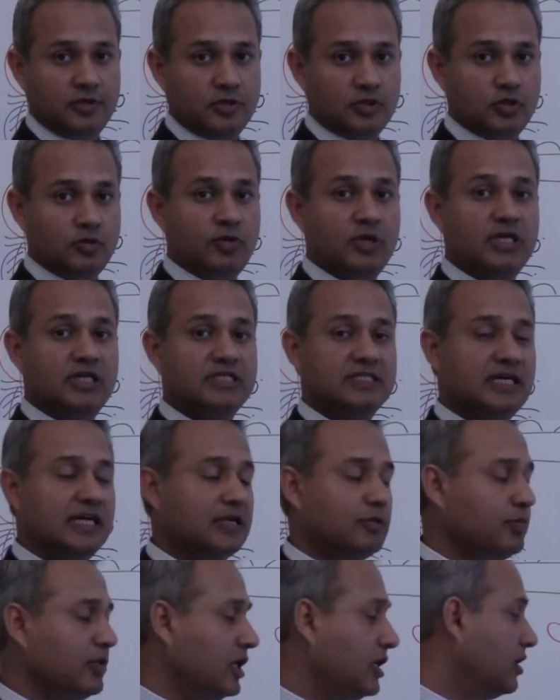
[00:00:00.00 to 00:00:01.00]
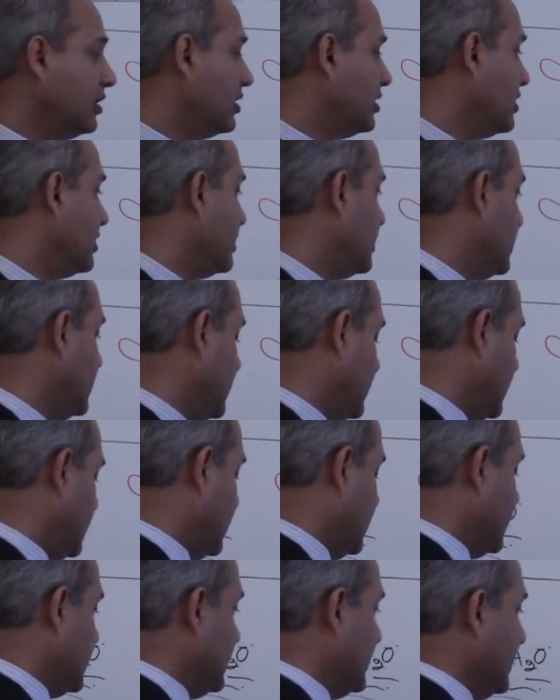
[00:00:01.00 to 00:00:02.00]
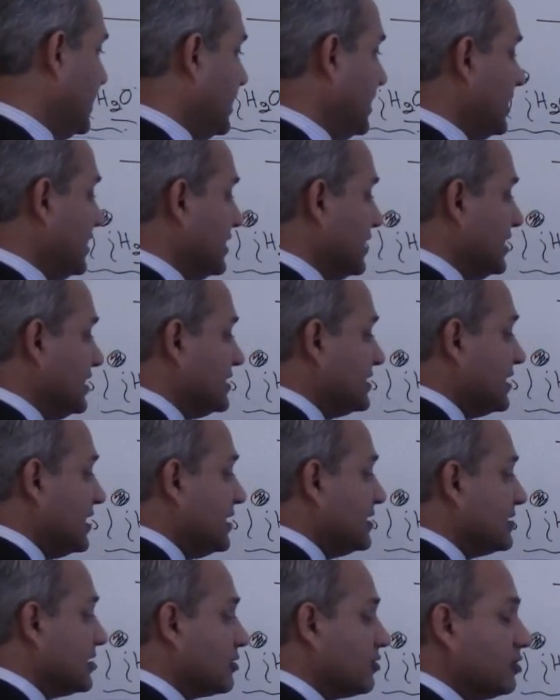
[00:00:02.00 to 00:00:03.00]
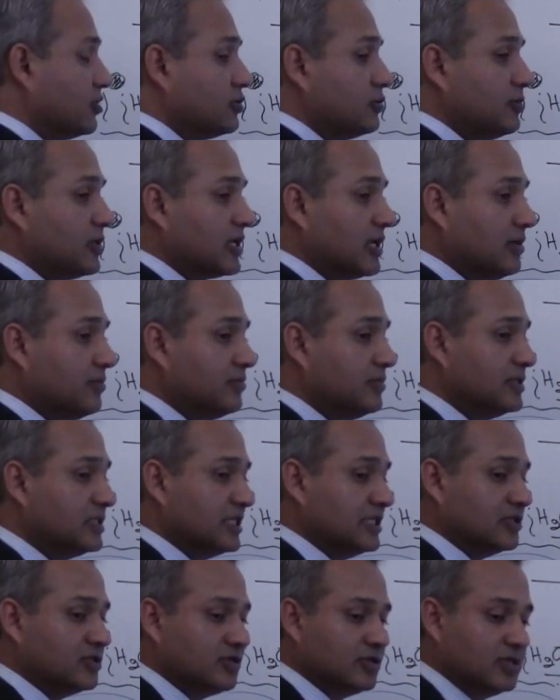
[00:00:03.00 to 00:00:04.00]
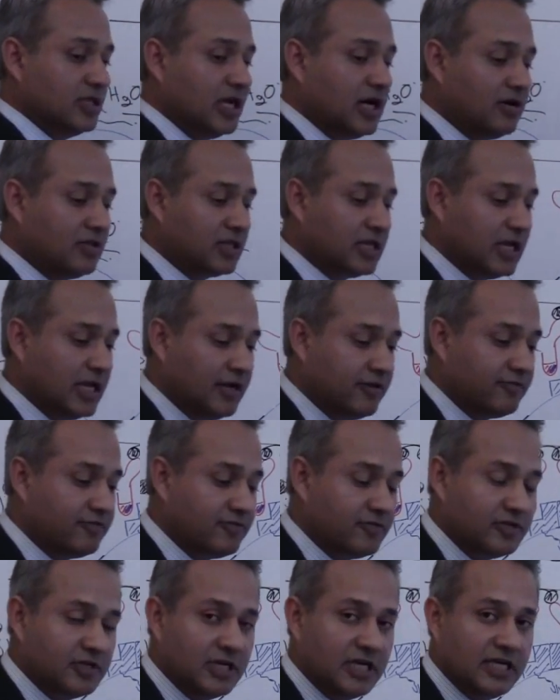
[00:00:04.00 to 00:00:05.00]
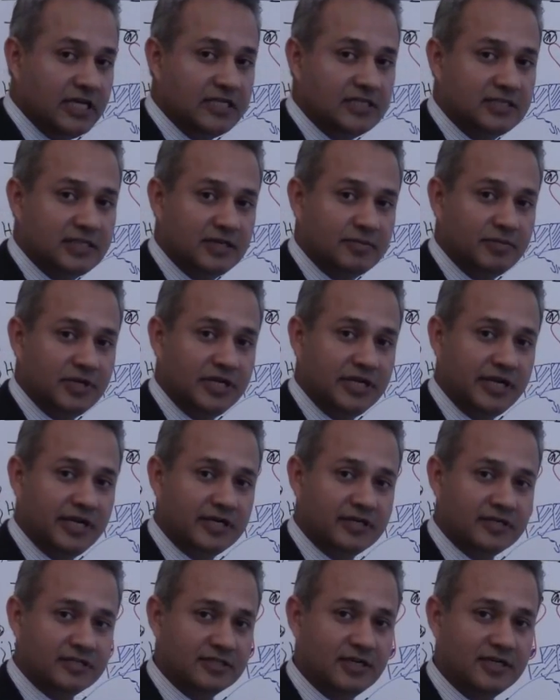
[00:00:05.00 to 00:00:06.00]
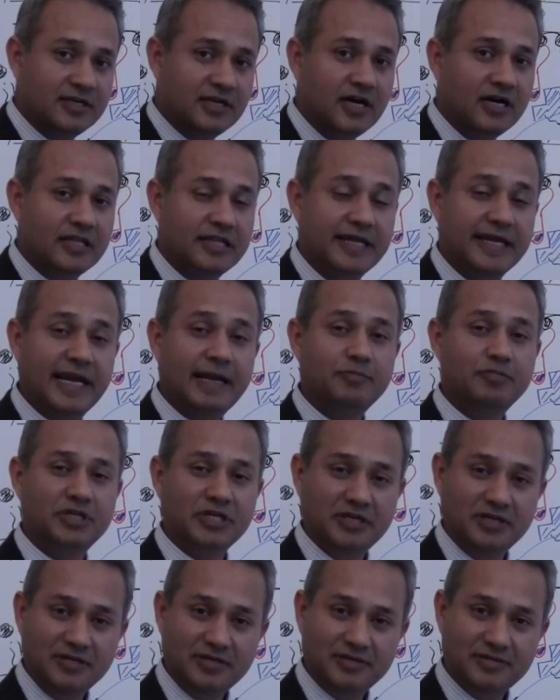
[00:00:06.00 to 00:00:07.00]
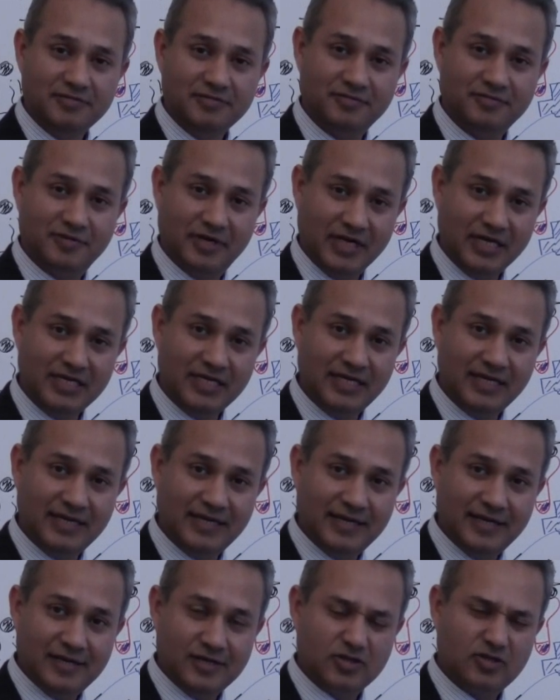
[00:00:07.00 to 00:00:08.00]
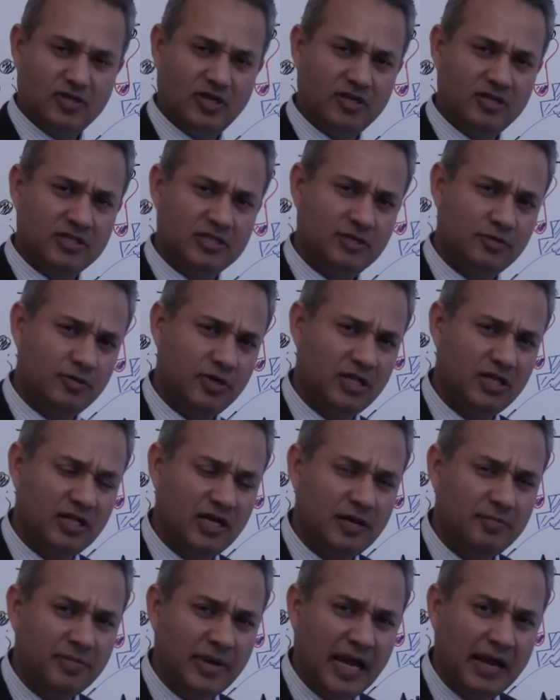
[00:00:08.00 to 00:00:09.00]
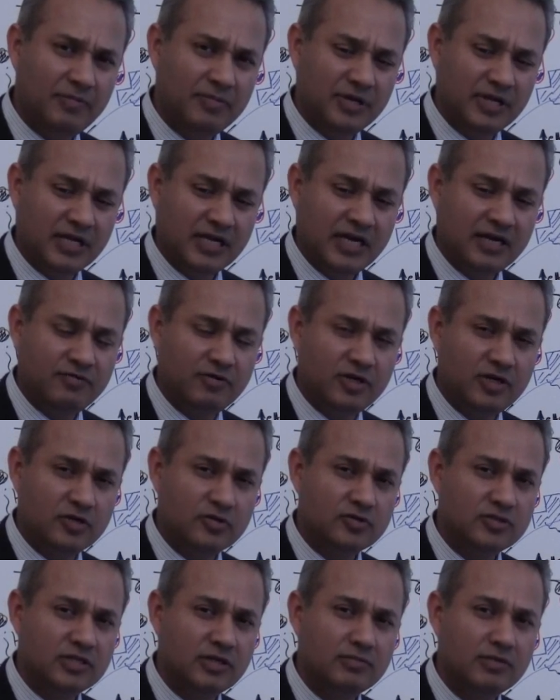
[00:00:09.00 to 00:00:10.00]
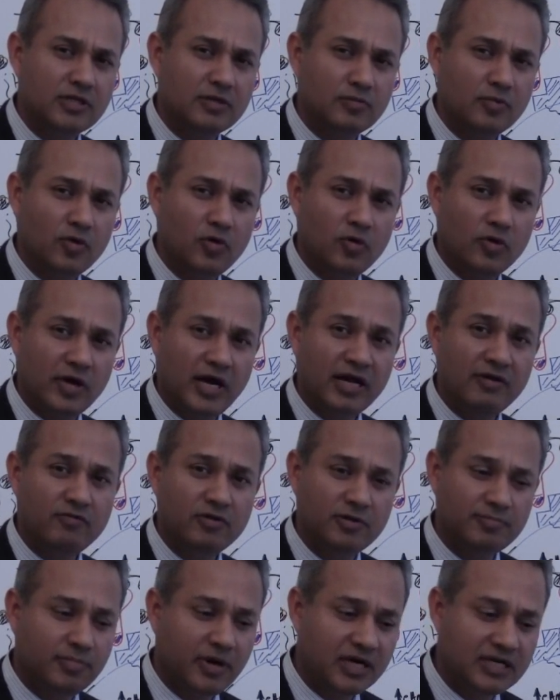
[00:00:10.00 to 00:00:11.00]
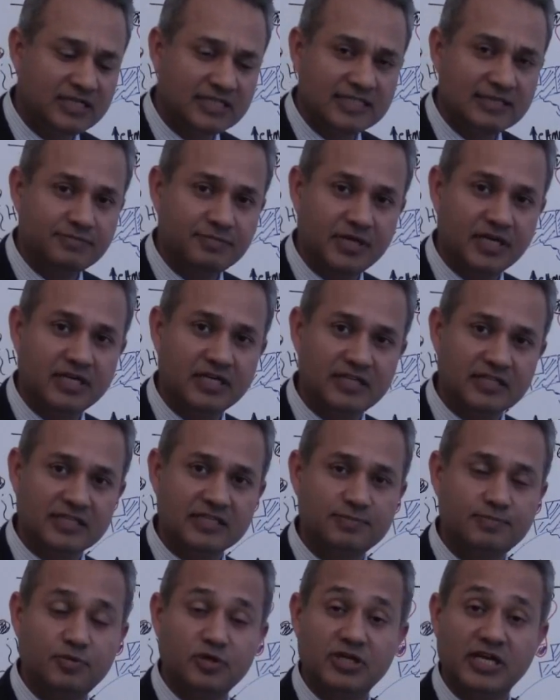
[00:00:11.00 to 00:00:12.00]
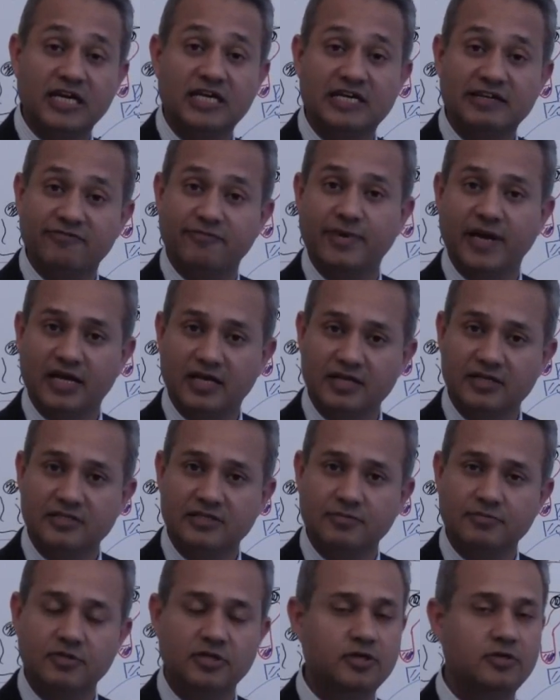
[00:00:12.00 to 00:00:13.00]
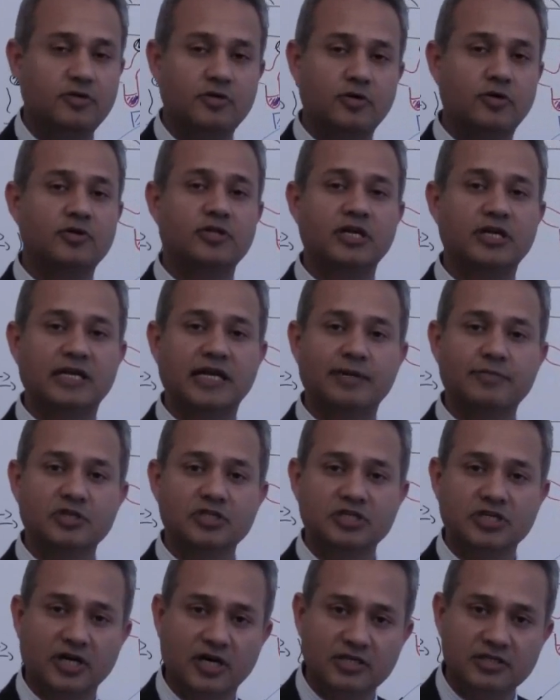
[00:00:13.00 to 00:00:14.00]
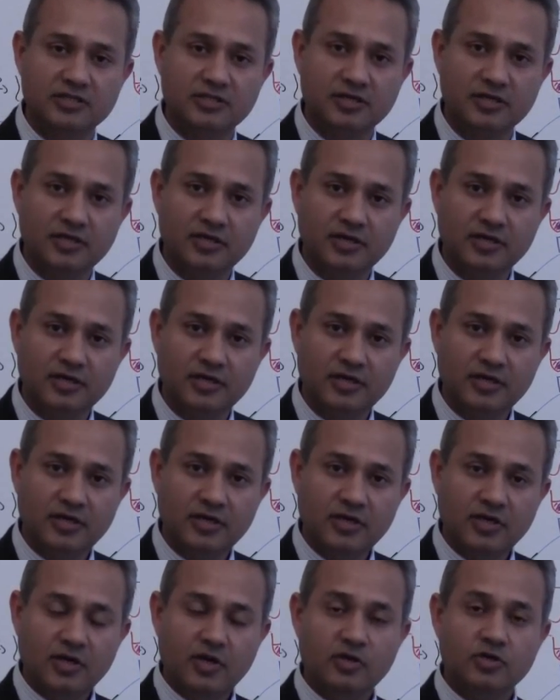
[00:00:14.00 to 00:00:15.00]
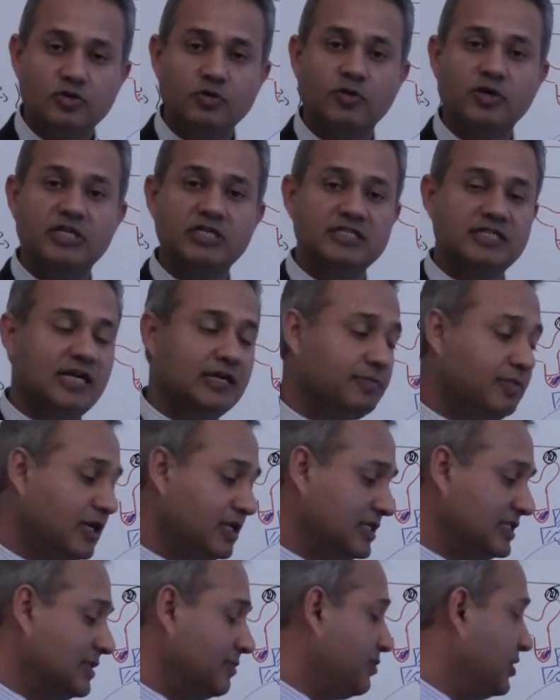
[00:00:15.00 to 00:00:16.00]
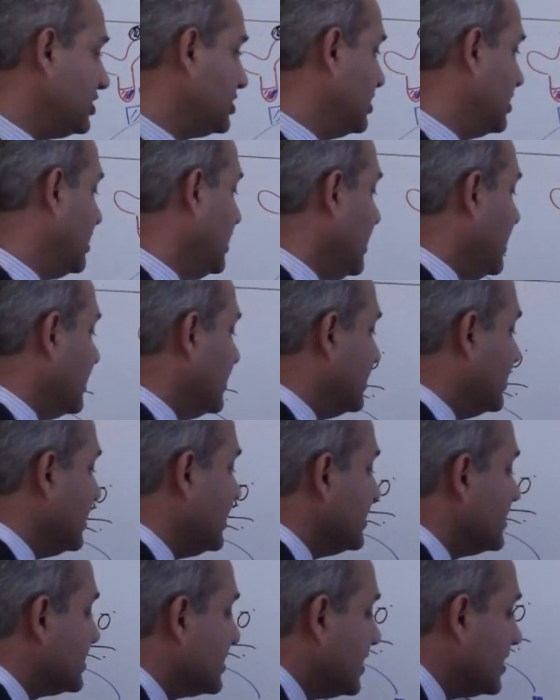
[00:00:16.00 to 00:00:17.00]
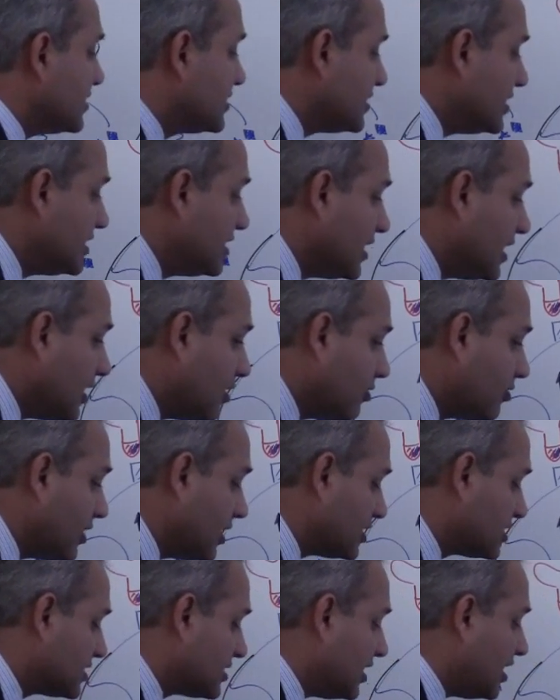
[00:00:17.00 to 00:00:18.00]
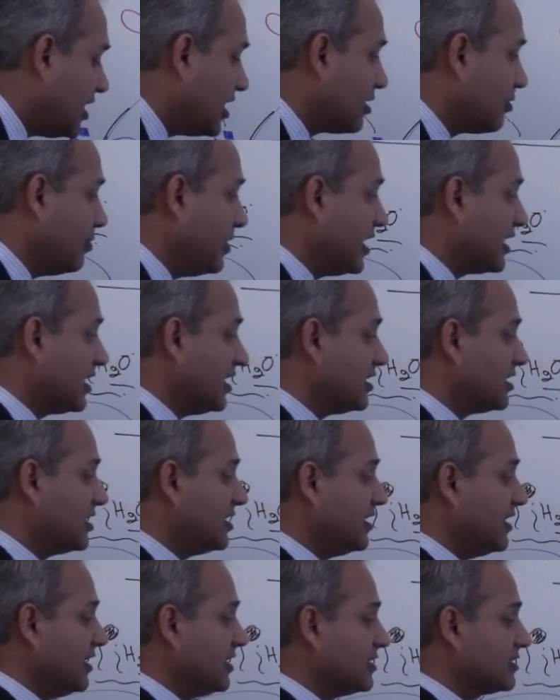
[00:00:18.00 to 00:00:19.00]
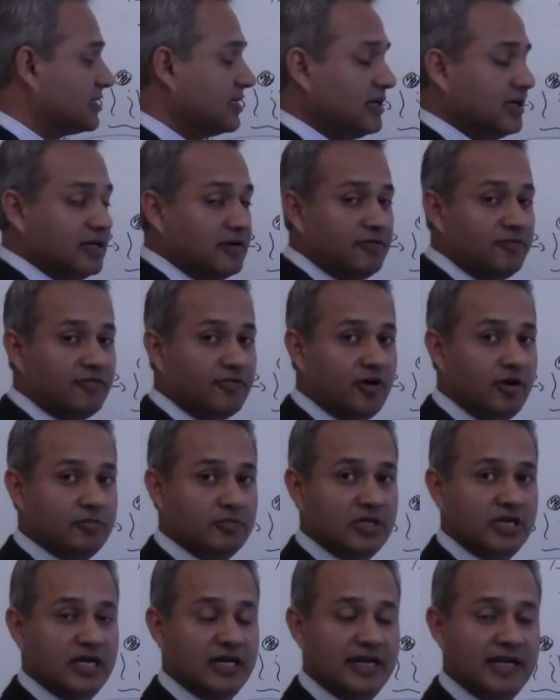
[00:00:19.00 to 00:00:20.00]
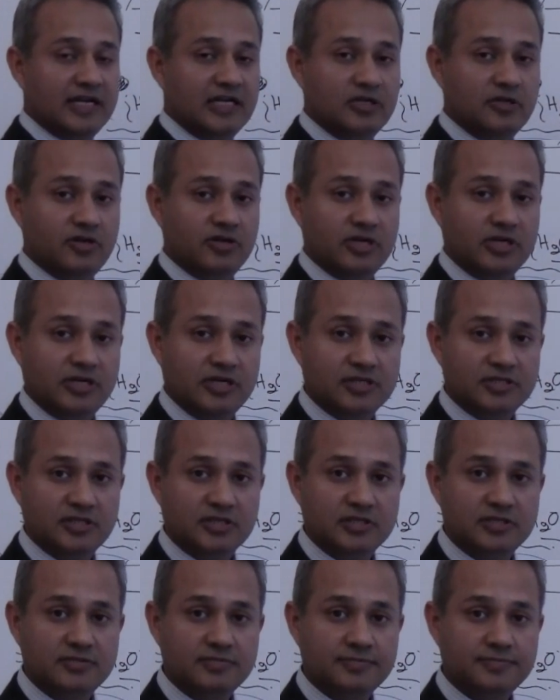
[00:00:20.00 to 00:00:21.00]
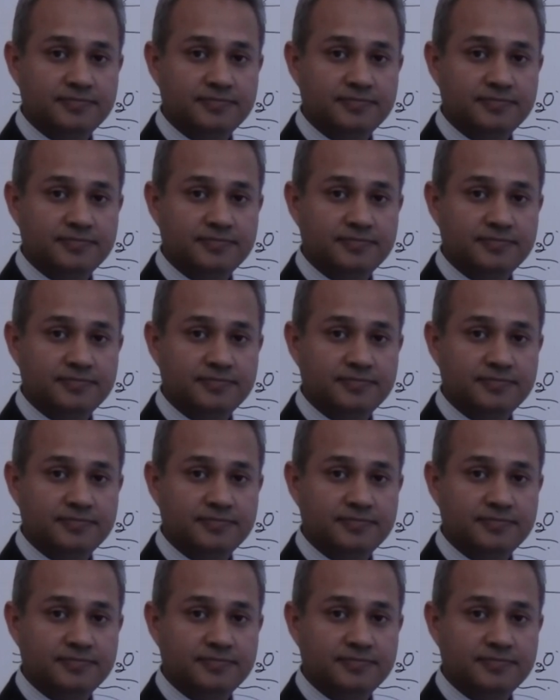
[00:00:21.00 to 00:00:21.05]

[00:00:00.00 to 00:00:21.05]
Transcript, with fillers: So what does that mean? They, these cells are going to become busy. So now they have released their mediators, they're done, they're empty, right? So now they say, well, I'm empty. I want to do something more. I want to participate in this protective mechanism. They don't know they're damaging us. So what is that participation? These cells sit down and start making things from the arachidonic acid.